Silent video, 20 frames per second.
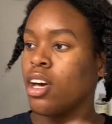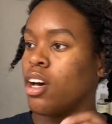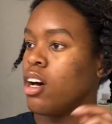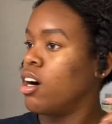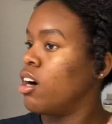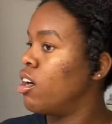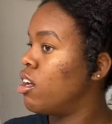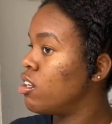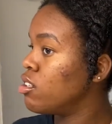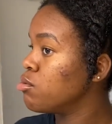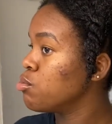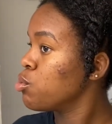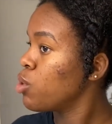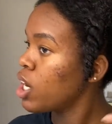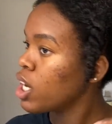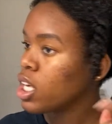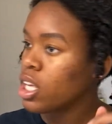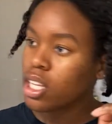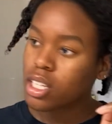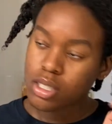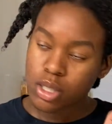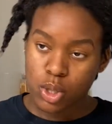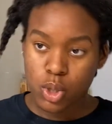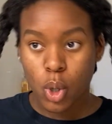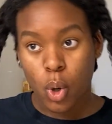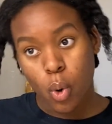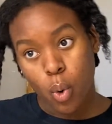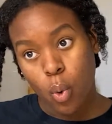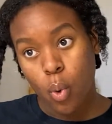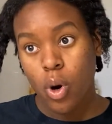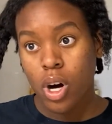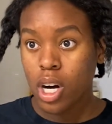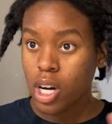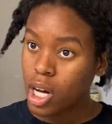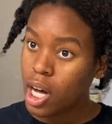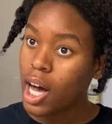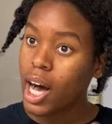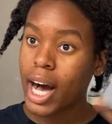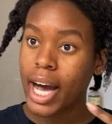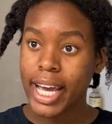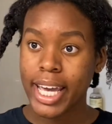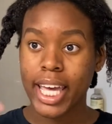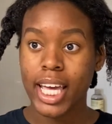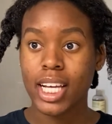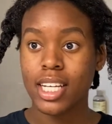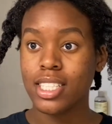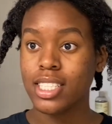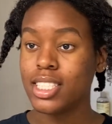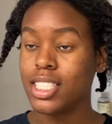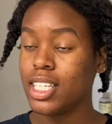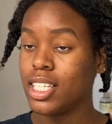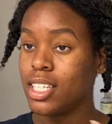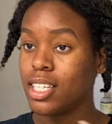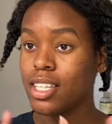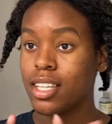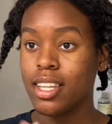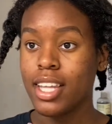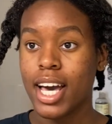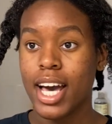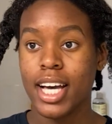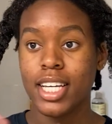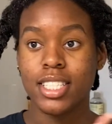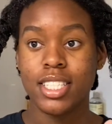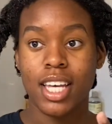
All right, so I did that.